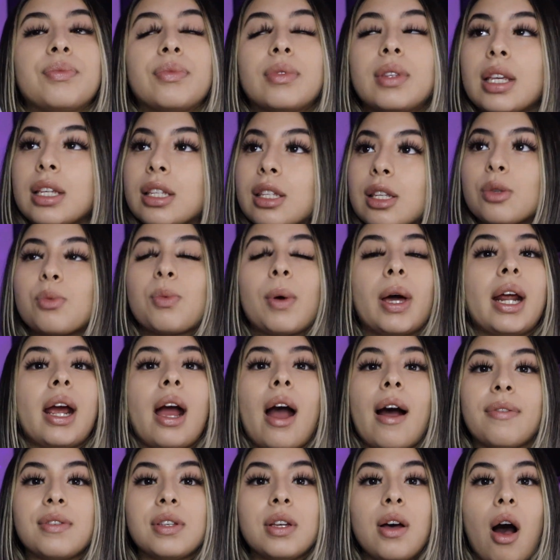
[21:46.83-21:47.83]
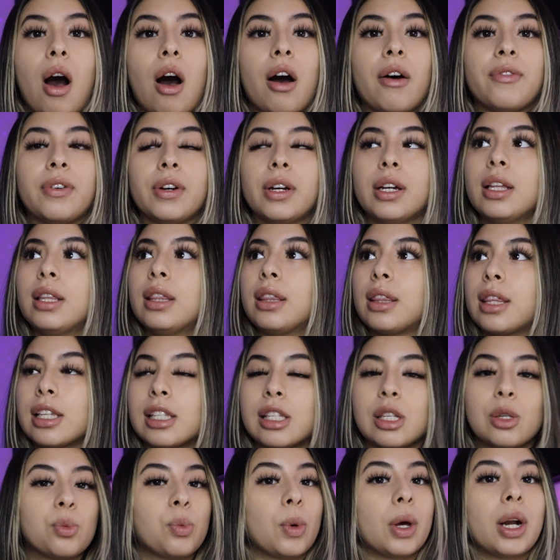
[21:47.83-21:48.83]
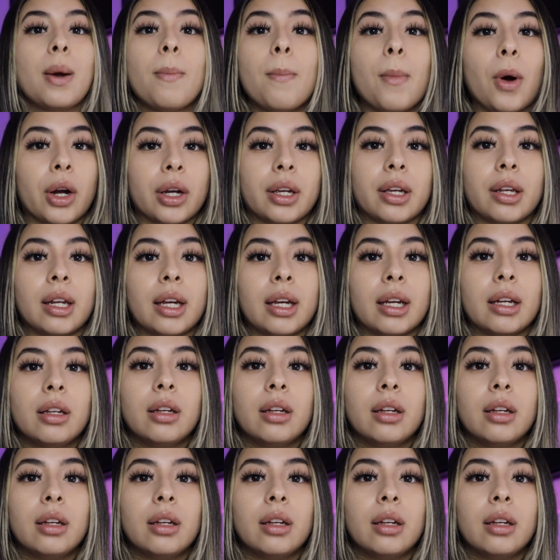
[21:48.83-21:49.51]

this is what I have to offer. This is what I'm marketing.